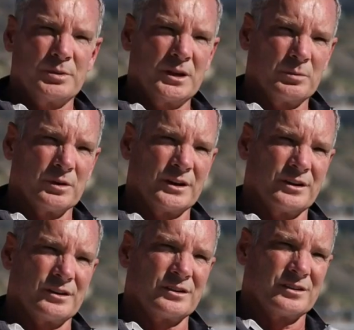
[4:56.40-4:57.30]
people
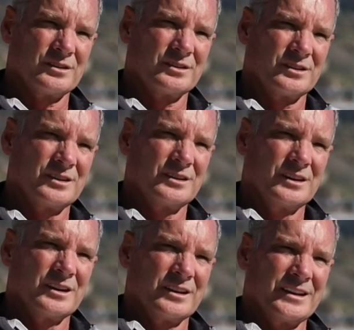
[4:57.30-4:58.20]
here
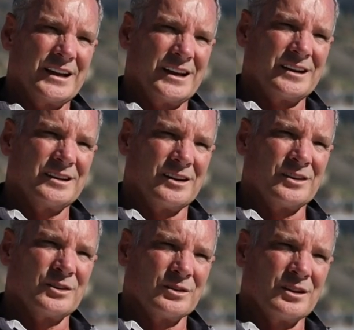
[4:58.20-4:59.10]
that
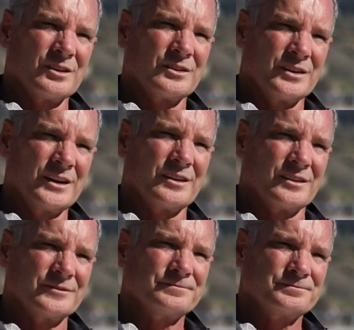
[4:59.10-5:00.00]
are no longer
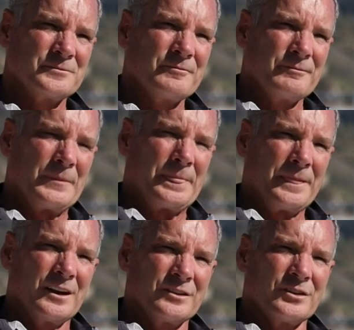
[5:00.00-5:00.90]
here.
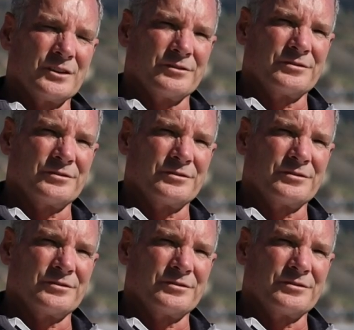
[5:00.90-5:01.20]
So the